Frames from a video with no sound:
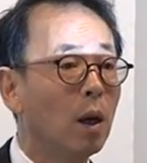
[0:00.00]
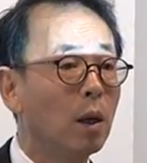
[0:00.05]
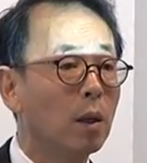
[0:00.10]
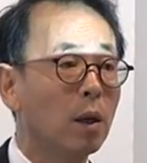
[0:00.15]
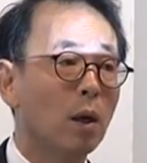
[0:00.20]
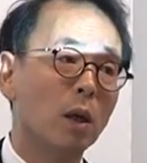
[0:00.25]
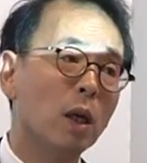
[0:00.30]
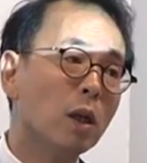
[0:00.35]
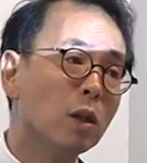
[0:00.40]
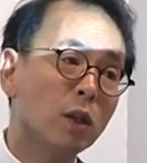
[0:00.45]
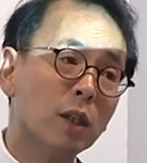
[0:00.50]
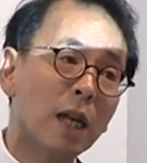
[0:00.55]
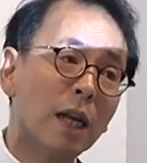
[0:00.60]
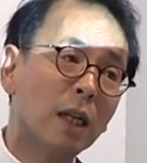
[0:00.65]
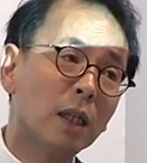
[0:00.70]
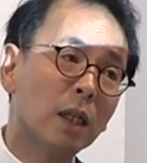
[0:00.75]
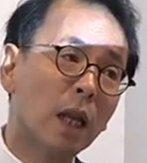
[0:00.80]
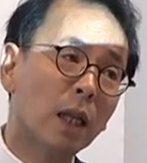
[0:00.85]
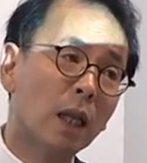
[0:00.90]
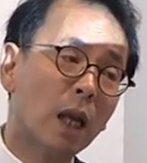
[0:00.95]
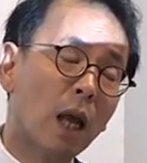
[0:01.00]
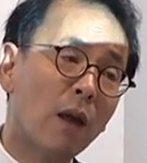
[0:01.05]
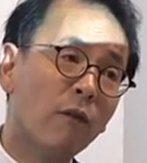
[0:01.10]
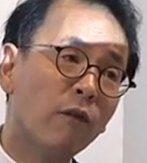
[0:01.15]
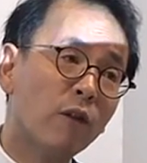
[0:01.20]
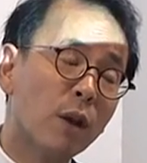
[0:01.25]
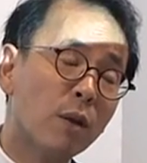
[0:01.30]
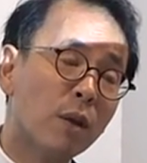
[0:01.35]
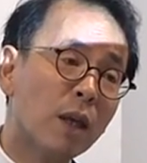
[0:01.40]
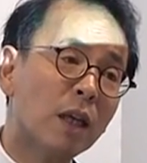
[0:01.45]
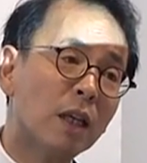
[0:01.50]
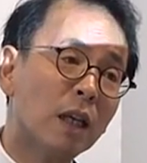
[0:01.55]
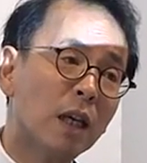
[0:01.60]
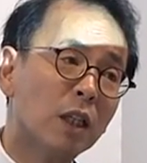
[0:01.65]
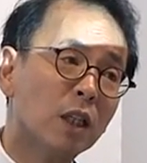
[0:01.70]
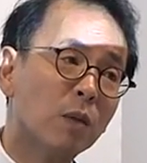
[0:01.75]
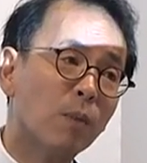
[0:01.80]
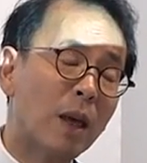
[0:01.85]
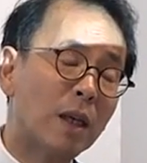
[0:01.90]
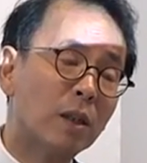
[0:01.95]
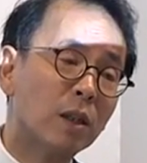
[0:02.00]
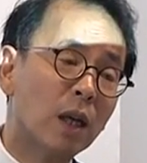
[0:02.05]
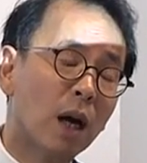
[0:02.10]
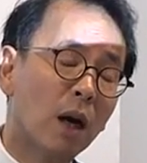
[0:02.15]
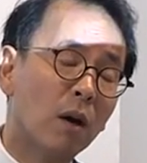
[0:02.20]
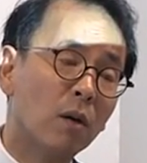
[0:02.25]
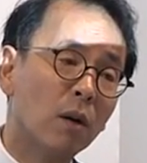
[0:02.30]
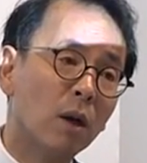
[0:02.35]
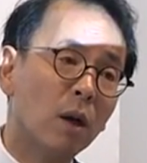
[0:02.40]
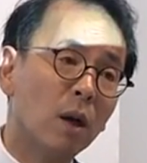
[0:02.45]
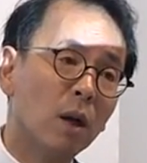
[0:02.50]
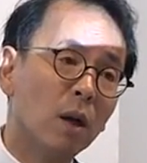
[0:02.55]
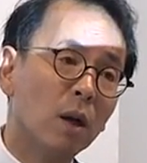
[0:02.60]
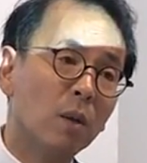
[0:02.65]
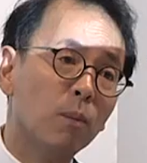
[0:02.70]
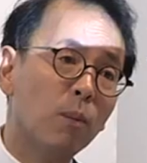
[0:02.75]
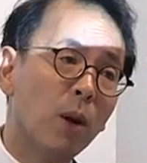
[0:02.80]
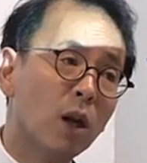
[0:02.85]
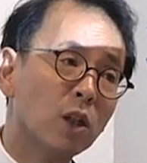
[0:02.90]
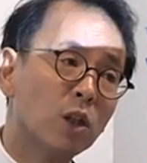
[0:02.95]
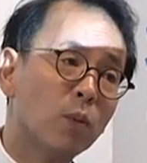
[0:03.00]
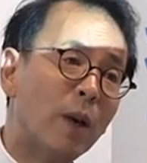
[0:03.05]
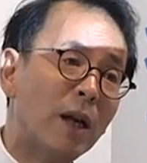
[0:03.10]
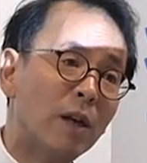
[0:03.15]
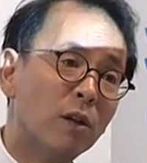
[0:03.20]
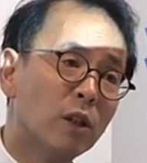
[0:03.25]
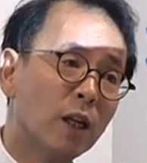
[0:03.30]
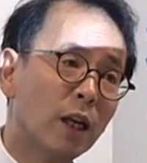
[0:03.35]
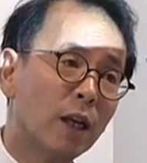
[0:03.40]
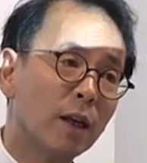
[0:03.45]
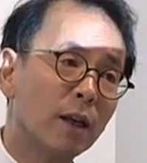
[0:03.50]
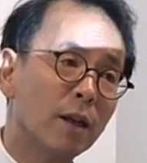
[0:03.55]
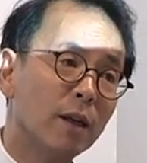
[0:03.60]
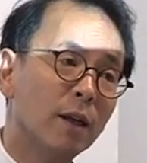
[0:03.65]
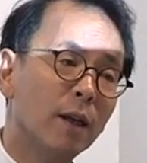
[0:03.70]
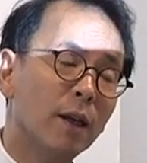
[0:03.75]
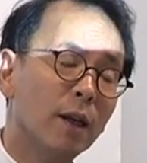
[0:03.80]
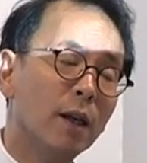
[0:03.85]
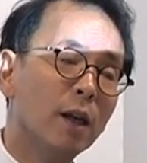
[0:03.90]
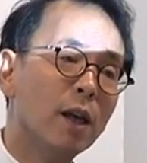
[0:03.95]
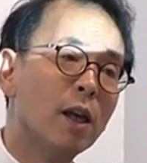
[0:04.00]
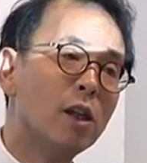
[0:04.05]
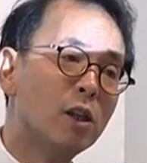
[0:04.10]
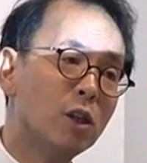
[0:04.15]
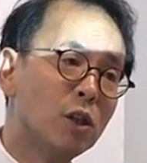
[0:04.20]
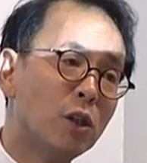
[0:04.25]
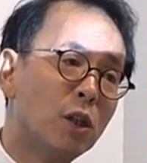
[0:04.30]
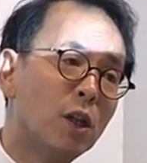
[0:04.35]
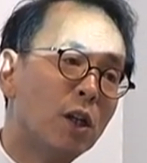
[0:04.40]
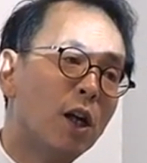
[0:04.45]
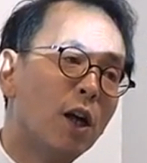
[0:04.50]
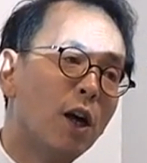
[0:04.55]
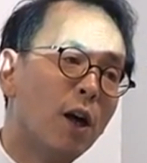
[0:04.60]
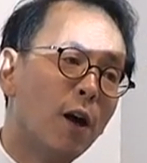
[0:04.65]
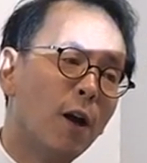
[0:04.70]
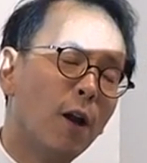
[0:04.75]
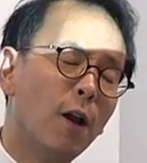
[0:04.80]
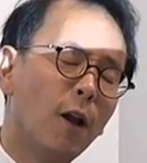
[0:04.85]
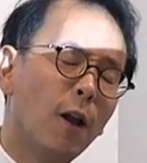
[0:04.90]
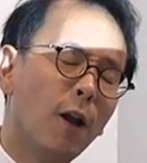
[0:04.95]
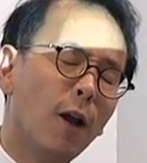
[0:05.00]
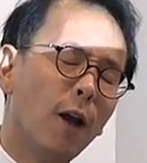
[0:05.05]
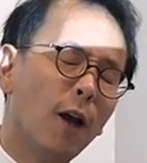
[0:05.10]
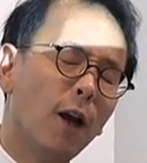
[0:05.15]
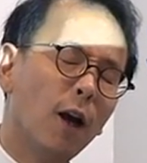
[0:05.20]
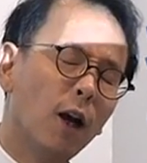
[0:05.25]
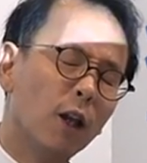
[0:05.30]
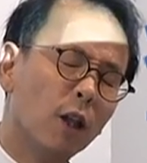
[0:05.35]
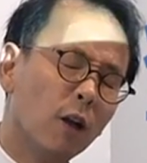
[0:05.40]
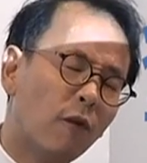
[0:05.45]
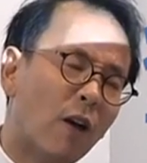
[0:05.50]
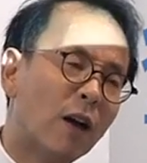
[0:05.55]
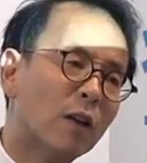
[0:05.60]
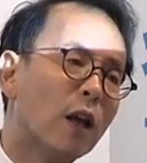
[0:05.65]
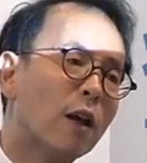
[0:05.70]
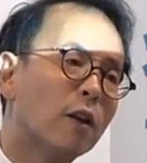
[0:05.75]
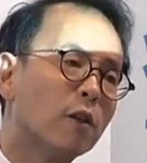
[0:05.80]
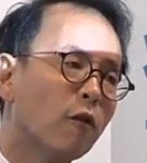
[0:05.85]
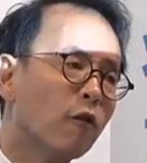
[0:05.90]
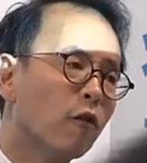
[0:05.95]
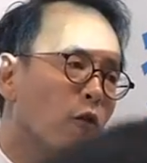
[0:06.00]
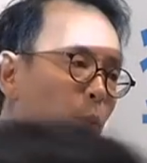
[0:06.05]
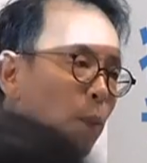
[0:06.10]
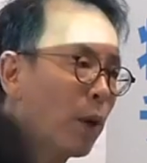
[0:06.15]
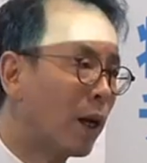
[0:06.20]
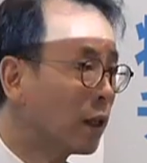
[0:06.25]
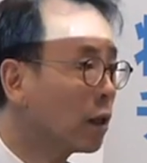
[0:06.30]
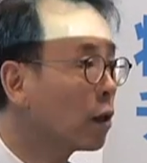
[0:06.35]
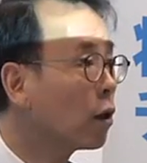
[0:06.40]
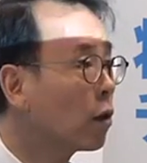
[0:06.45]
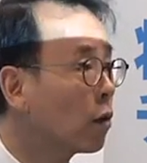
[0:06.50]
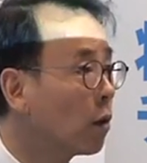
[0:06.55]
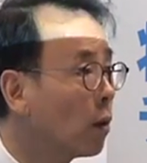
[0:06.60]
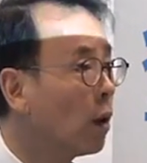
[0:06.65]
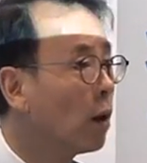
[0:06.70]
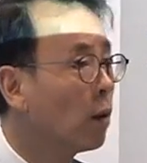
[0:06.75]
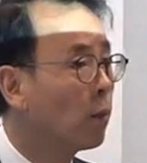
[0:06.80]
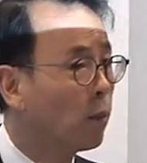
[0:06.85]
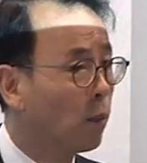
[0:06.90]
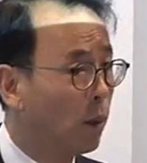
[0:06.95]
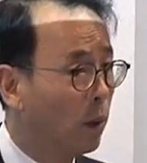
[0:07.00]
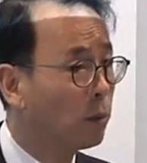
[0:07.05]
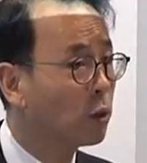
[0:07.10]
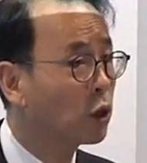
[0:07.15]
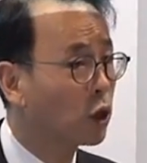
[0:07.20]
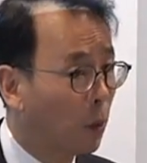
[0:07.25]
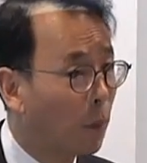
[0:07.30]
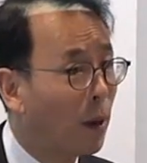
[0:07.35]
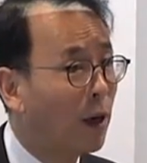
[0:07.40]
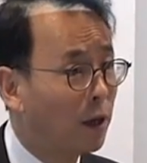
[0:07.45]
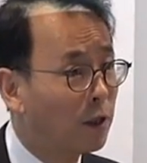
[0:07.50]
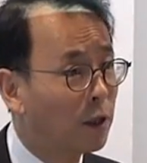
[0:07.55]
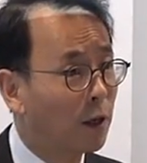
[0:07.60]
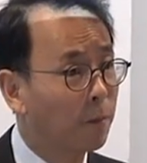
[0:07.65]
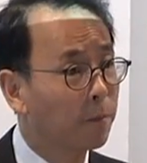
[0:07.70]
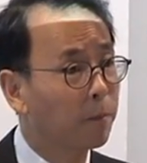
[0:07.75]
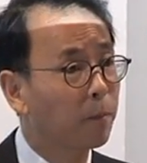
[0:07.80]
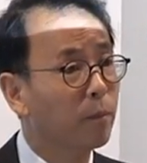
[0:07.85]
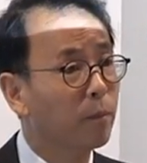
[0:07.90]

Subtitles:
Now, instead, that if the thinking is based on prosperity, is the foundation for political stability.